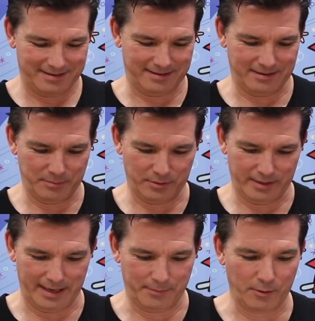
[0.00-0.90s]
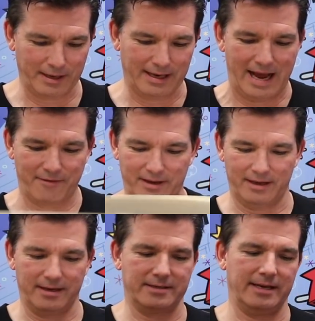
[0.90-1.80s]
Oh boy, I'm only laughing
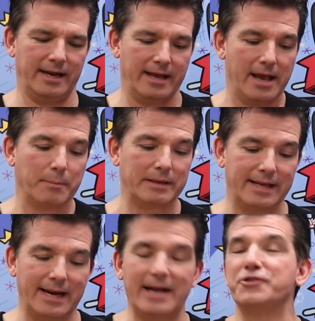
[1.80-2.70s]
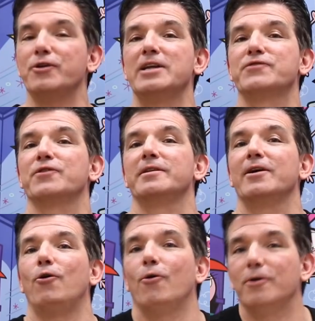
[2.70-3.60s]
because then I transferred
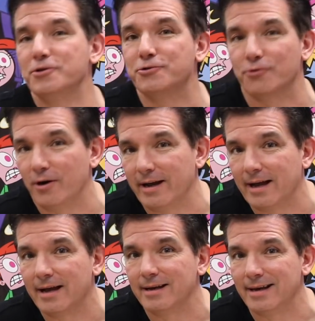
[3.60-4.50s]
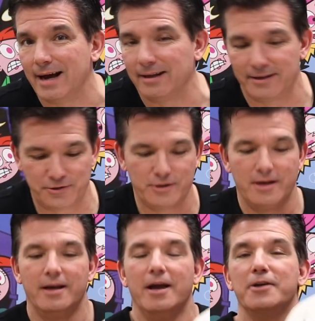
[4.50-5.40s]
the horse drawing knowledge
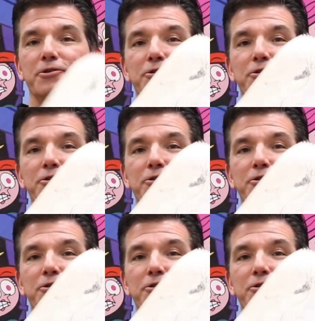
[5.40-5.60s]
to